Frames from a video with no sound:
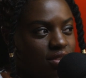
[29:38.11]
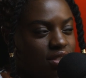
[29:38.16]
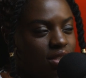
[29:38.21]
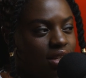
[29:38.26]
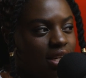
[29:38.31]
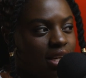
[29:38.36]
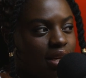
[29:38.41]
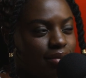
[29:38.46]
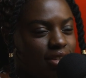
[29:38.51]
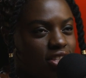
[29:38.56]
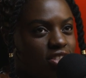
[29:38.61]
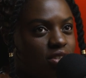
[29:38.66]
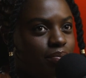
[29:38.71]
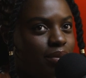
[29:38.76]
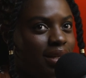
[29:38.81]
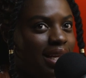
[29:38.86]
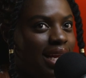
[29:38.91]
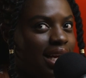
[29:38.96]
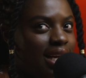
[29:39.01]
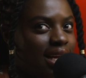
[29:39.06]
You know what I mean? To
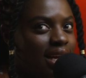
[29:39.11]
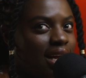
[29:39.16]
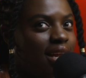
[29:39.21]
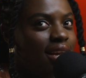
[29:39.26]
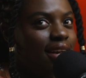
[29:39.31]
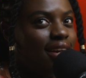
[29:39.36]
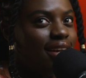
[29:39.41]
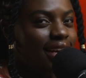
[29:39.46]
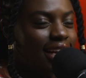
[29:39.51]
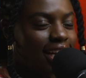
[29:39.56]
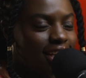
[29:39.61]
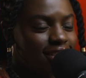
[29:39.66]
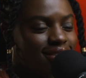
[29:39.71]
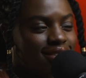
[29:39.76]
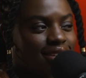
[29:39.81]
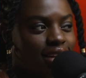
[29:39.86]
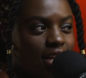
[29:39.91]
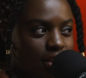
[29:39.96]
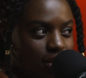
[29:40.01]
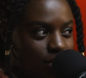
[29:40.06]
be like, let's
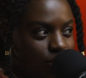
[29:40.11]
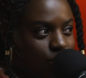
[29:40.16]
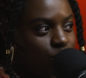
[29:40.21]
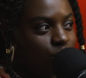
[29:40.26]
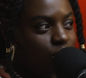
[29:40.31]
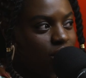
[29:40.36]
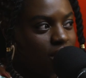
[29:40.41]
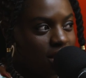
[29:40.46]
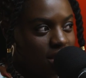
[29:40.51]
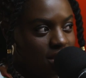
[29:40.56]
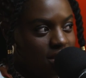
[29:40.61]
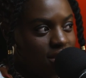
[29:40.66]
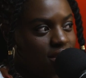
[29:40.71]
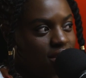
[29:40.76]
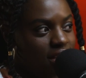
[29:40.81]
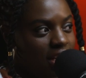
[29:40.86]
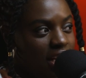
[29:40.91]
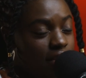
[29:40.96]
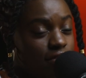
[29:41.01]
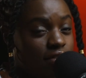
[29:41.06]
tell the truth here.
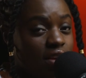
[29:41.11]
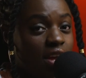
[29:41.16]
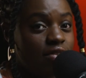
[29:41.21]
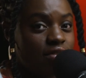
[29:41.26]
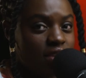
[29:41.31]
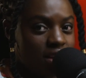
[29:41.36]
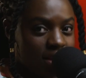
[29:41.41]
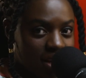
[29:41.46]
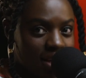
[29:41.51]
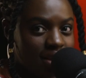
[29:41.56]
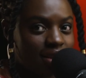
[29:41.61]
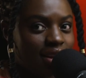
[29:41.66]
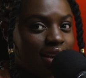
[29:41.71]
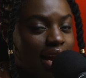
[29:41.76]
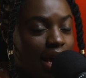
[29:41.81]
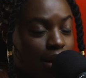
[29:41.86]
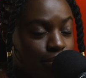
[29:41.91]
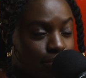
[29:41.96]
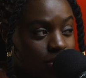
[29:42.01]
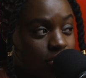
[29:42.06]
If everything that
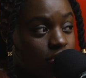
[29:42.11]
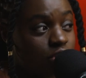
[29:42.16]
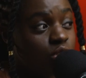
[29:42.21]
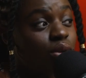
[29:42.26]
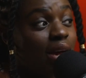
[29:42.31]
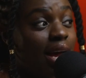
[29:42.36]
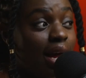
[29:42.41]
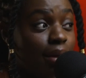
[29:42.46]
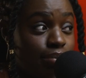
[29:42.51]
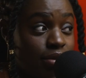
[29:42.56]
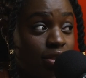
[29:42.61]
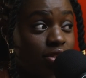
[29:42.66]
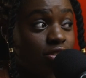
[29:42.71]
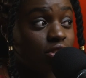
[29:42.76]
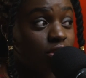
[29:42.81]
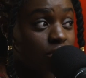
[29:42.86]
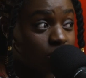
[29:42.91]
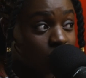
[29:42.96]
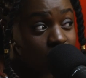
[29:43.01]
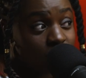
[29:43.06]
happened to
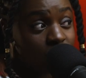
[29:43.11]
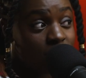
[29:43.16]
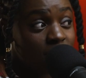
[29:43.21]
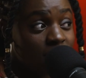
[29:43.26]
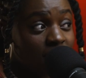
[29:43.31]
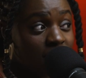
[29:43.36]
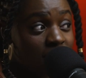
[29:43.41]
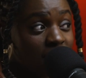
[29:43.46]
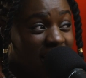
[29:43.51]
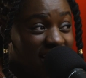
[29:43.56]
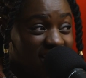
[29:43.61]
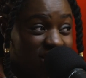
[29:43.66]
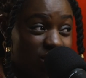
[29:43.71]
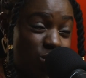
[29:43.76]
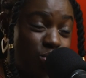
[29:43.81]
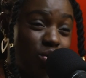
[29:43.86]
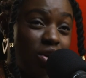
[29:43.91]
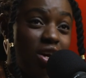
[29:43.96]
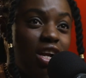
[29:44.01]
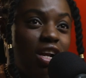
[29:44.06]
you and
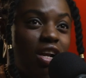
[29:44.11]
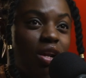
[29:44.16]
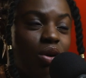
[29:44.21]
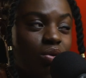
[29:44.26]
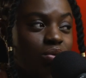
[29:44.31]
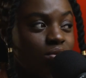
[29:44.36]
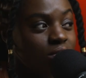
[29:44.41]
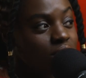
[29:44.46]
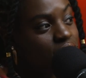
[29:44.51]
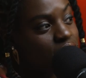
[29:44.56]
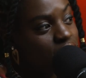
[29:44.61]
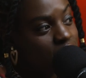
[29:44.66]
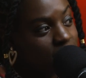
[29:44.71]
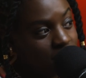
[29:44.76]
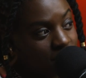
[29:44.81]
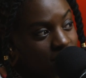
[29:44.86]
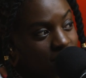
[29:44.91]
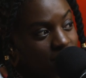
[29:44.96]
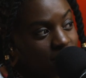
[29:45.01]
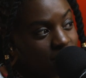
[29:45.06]
you were alone,
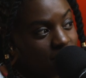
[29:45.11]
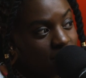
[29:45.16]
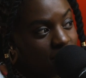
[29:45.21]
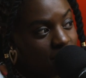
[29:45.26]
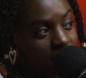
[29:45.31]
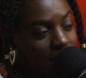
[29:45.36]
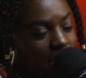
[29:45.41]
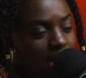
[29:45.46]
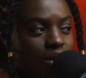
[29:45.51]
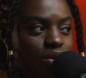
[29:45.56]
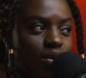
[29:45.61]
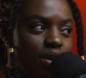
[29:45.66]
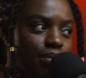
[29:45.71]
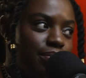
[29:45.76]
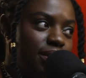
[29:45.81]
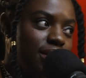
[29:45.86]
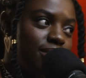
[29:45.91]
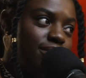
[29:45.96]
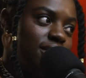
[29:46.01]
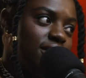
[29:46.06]
how
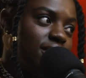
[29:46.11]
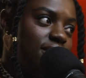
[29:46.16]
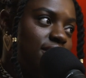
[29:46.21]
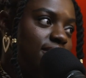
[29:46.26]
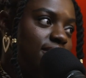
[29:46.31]
up, babes?